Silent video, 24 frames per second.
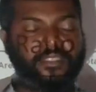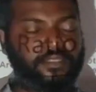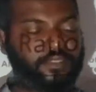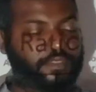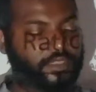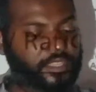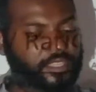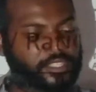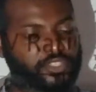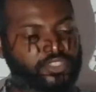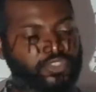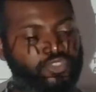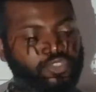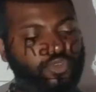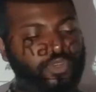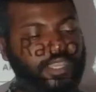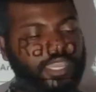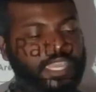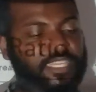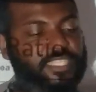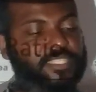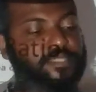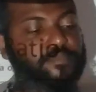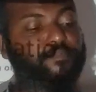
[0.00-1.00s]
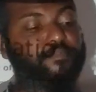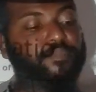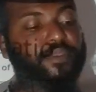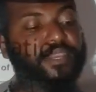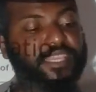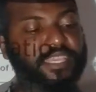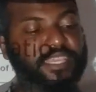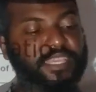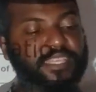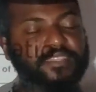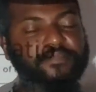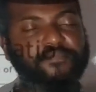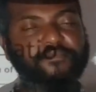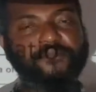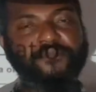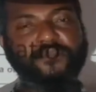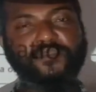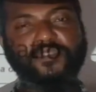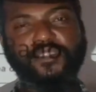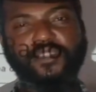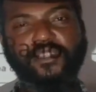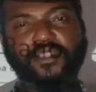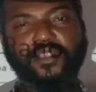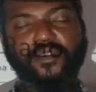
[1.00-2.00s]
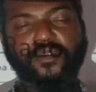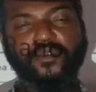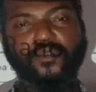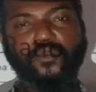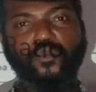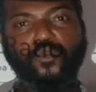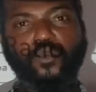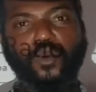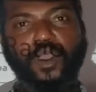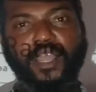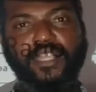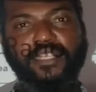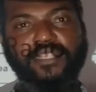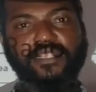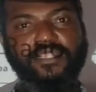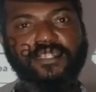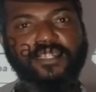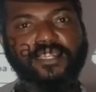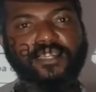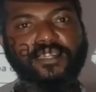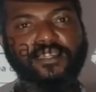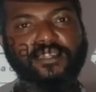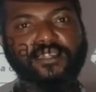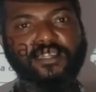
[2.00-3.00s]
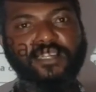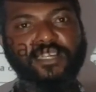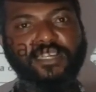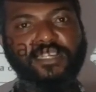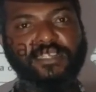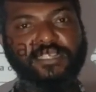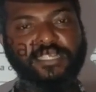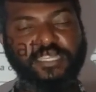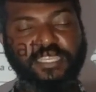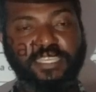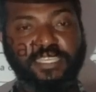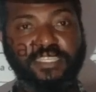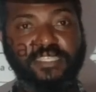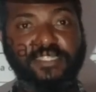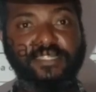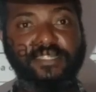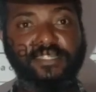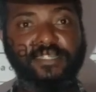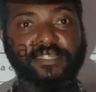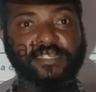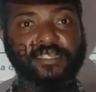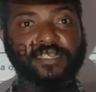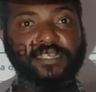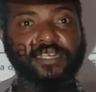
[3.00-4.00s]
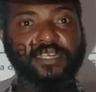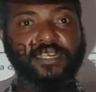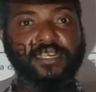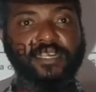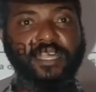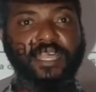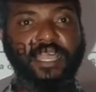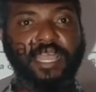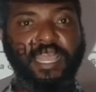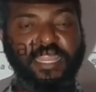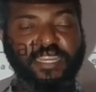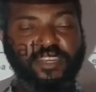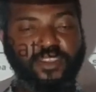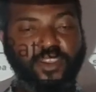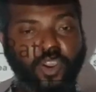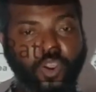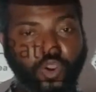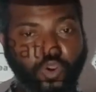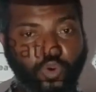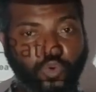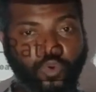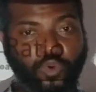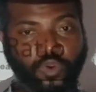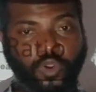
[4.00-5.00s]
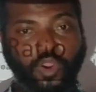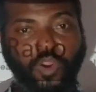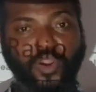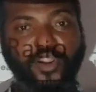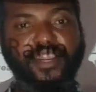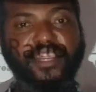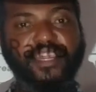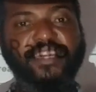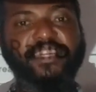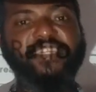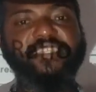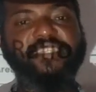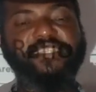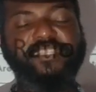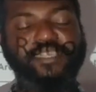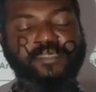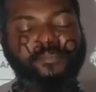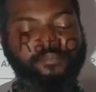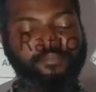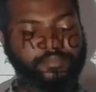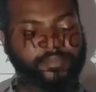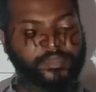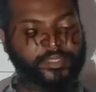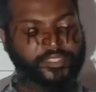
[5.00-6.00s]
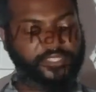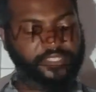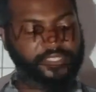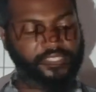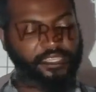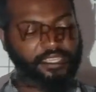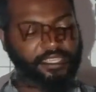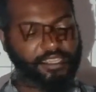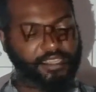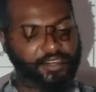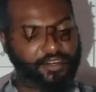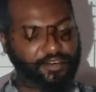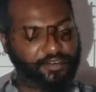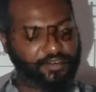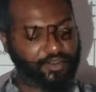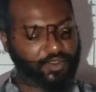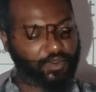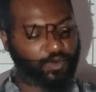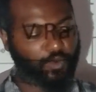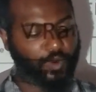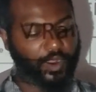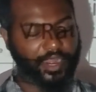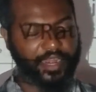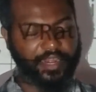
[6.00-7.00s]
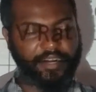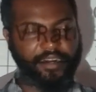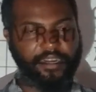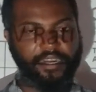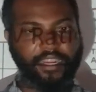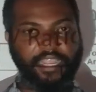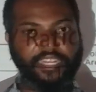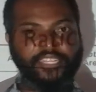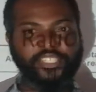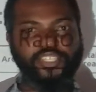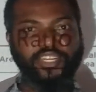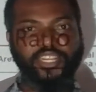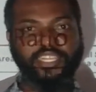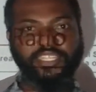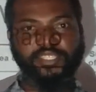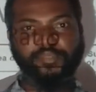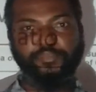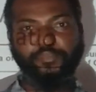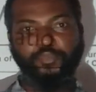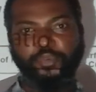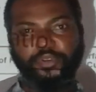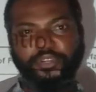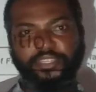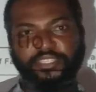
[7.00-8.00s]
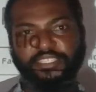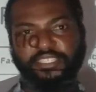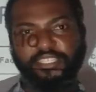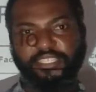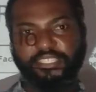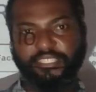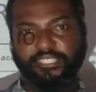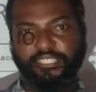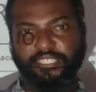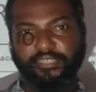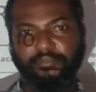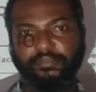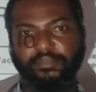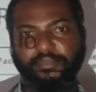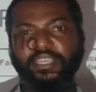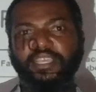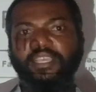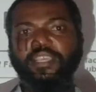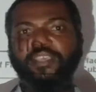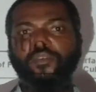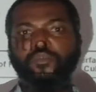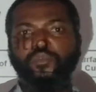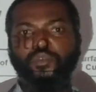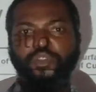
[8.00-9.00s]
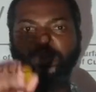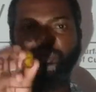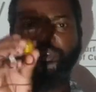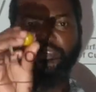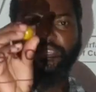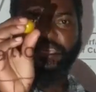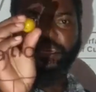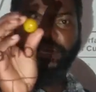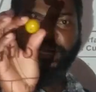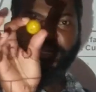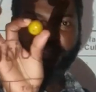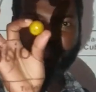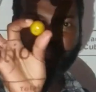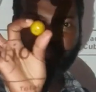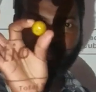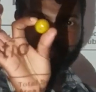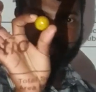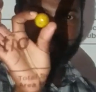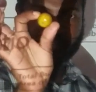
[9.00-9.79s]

things to explain what it is and how organisms require a transport system. We're looking at a